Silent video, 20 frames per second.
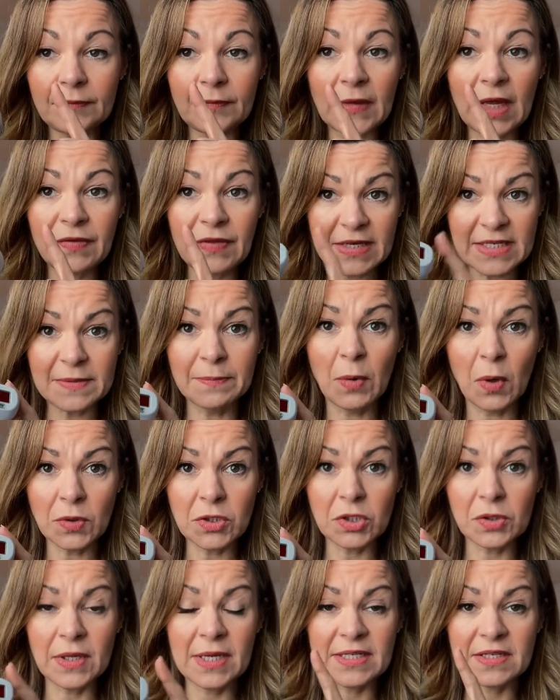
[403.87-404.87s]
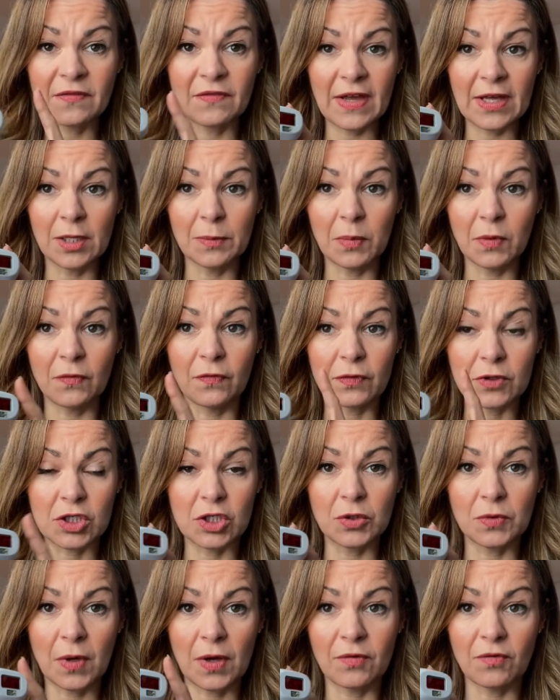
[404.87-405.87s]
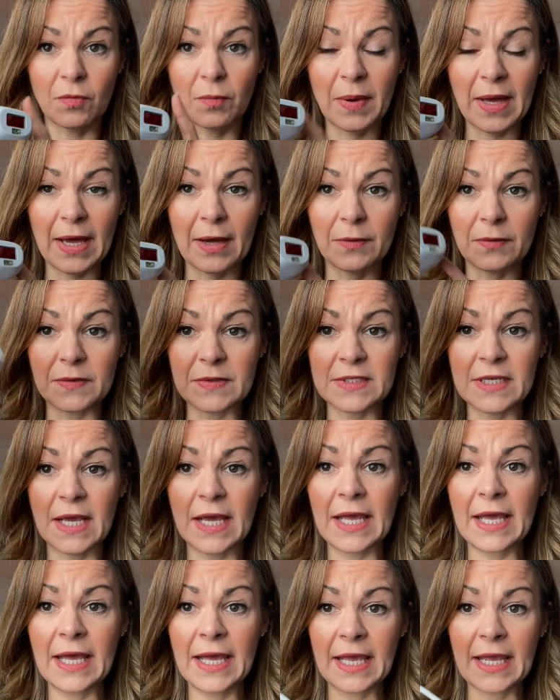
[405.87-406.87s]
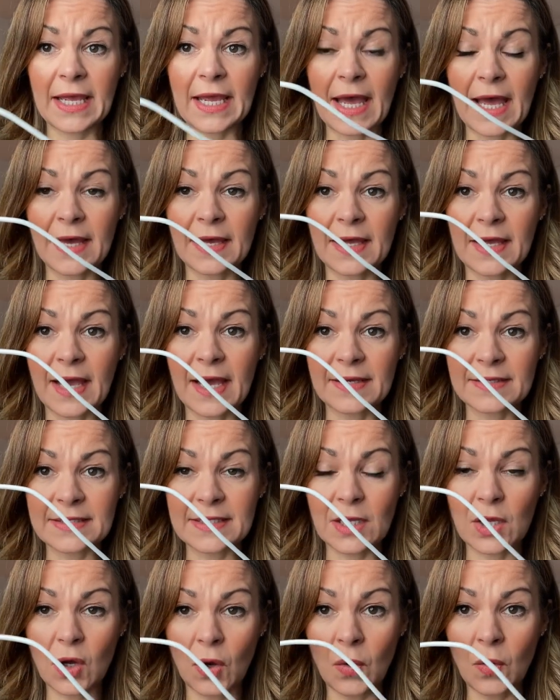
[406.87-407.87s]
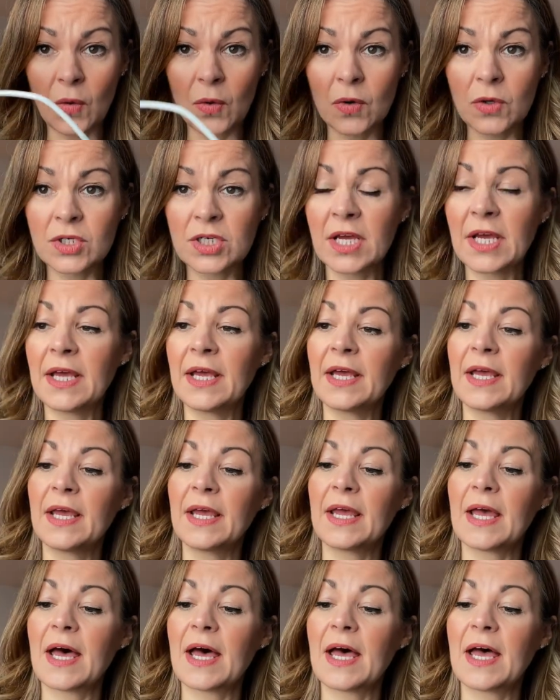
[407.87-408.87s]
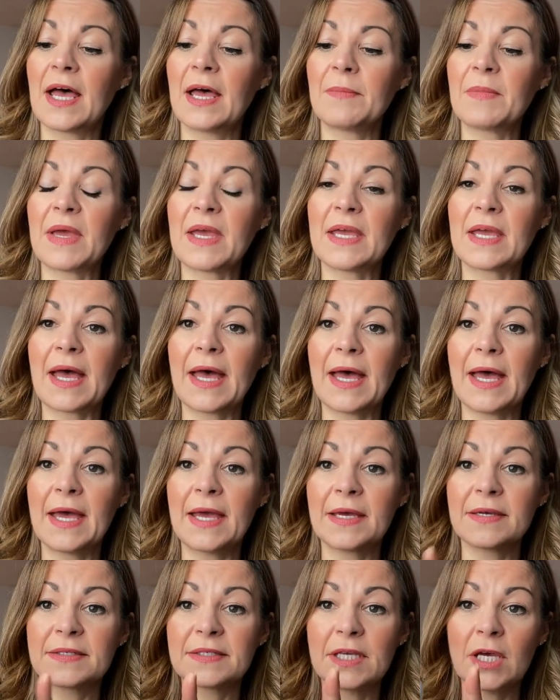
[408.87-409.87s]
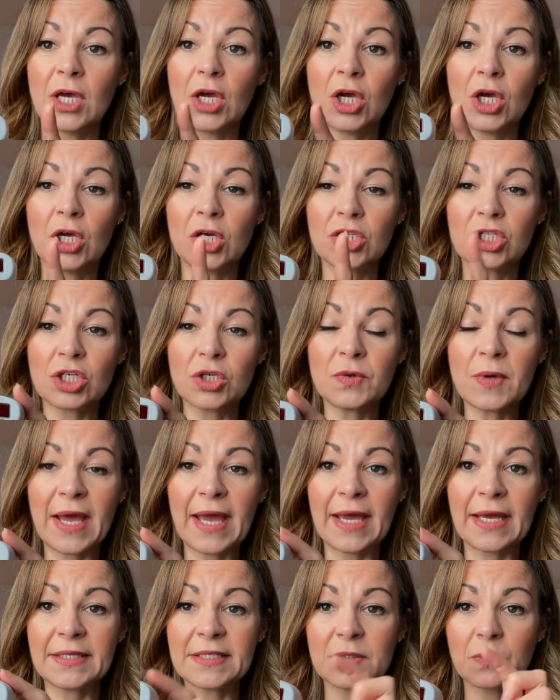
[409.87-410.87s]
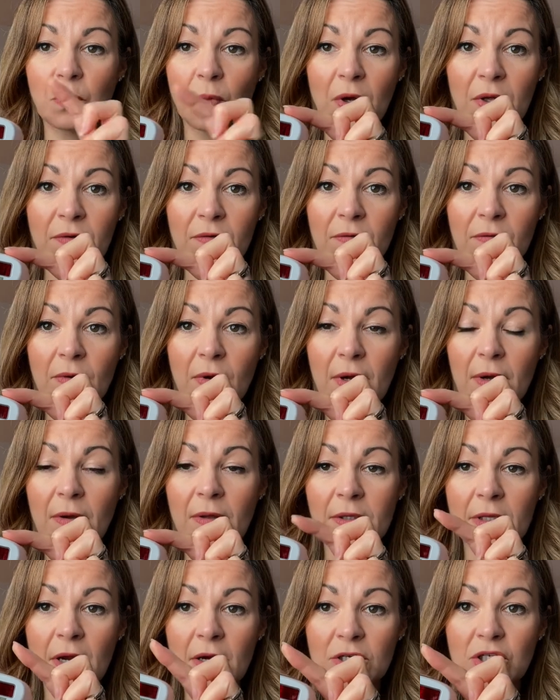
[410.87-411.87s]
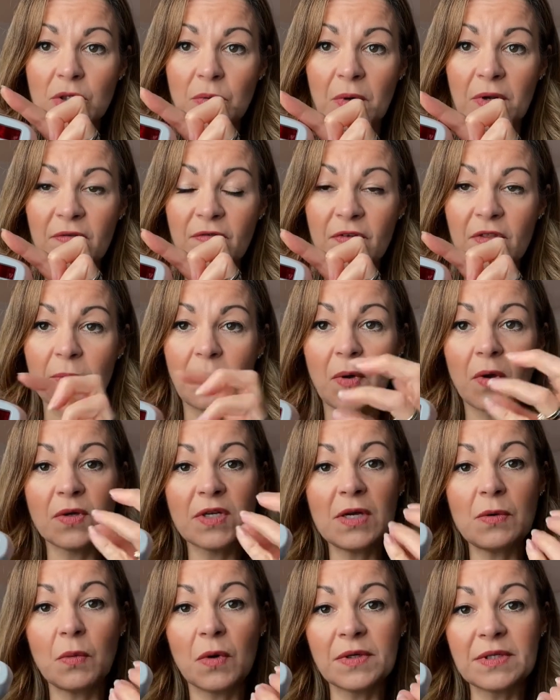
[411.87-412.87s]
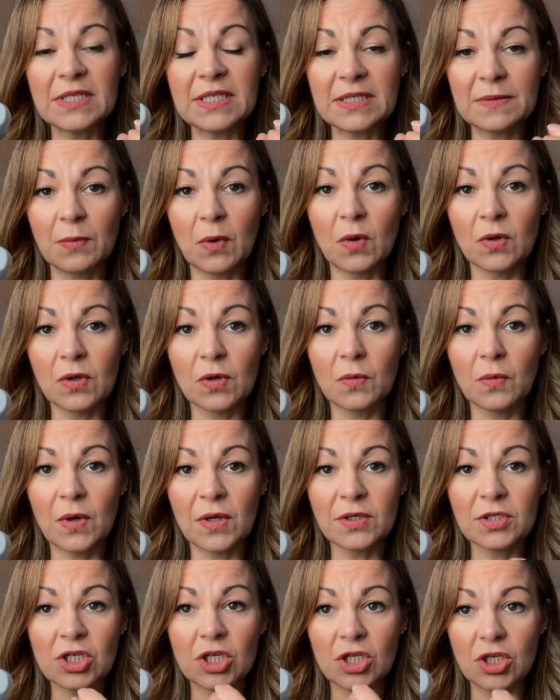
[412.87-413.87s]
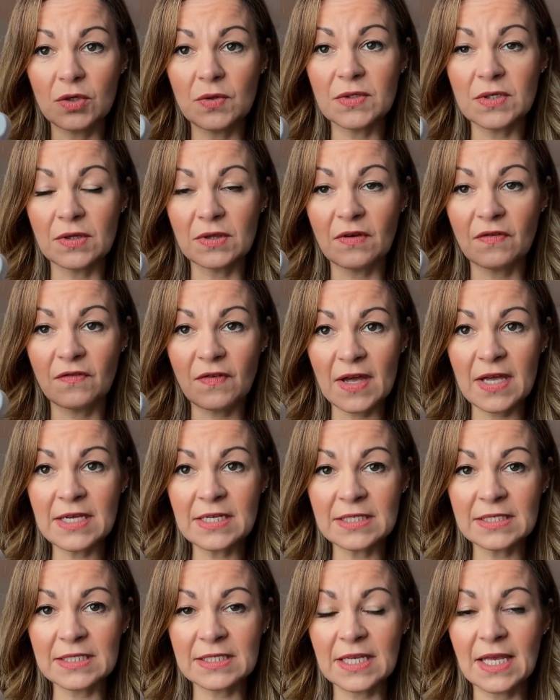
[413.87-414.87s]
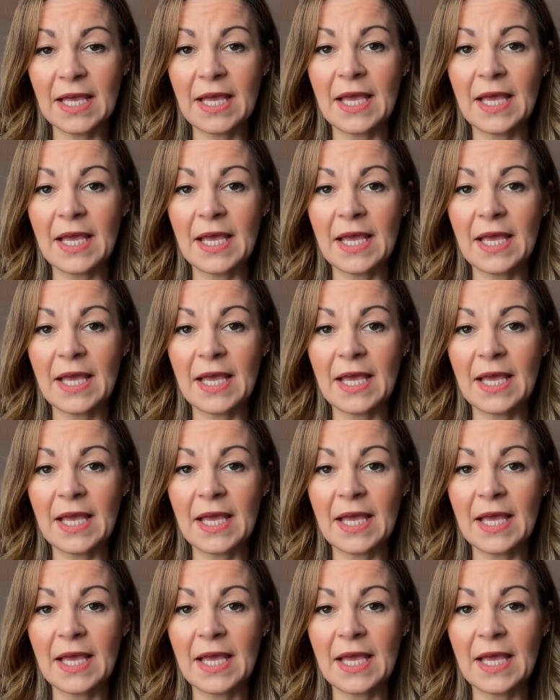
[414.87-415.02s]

this model is available for £200. It has the cord, it has two heads, one larger one for the body, one smaller one to use on the face.